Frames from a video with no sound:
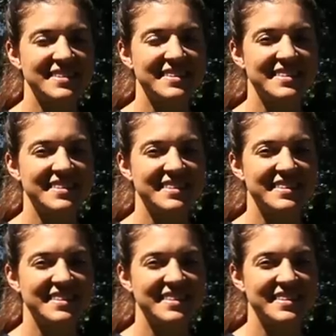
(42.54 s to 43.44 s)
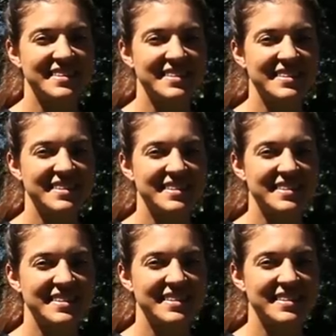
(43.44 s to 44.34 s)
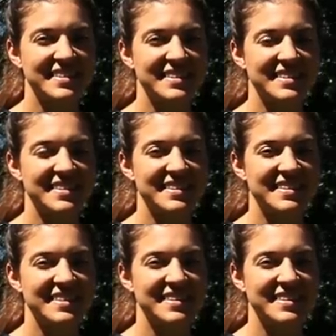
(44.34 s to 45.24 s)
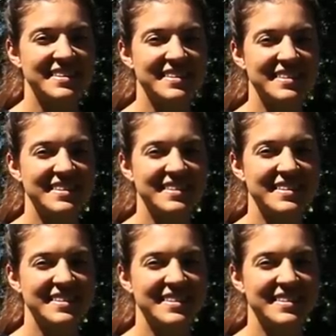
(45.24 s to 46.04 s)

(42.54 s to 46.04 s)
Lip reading: (not speaking)